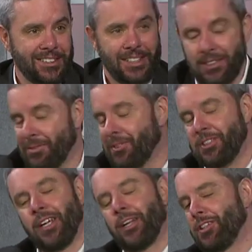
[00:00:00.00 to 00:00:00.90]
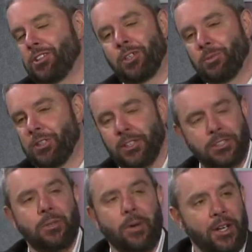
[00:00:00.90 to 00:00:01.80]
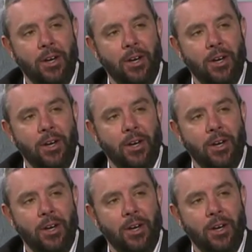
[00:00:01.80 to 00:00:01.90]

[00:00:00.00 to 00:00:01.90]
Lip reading: and other circumstances it might